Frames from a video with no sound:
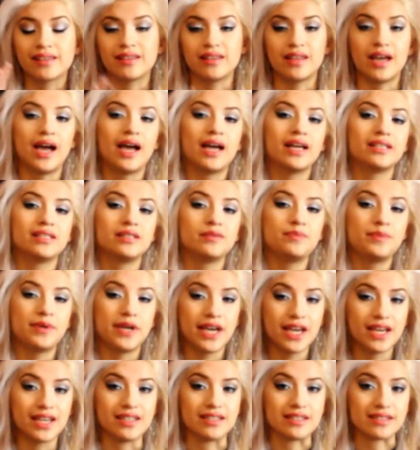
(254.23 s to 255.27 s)
that
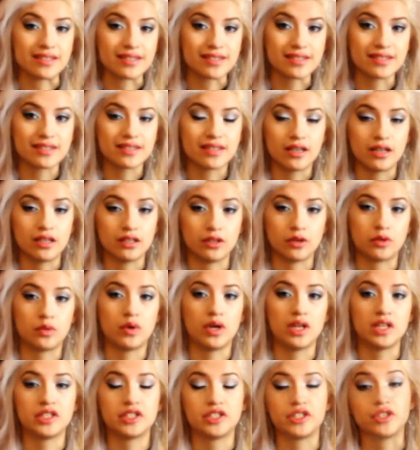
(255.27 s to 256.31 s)
depends on the
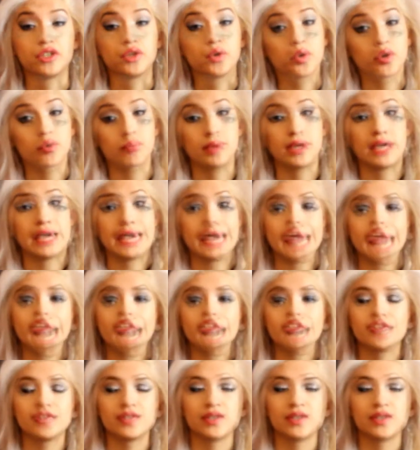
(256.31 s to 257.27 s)
question you are being asked.